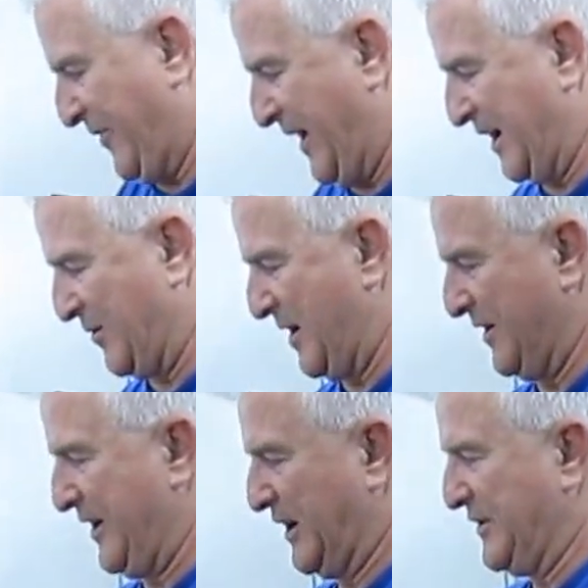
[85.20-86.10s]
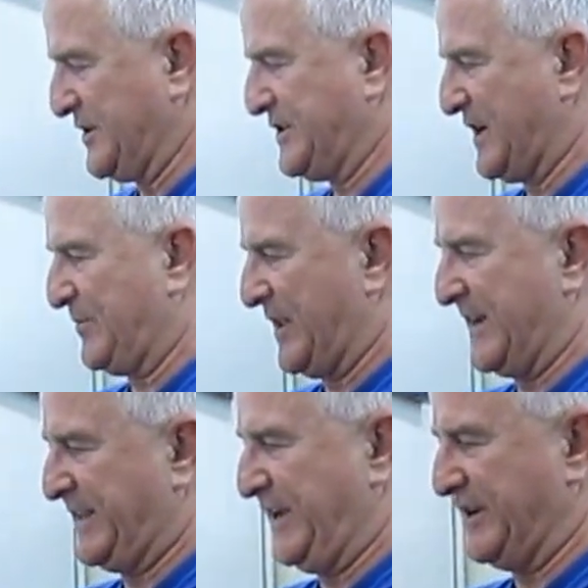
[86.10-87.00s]
firewall there, and this is up
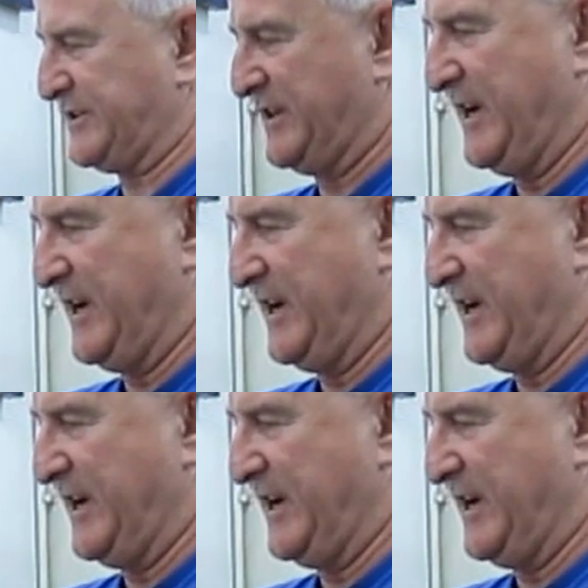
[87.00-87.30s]
like this,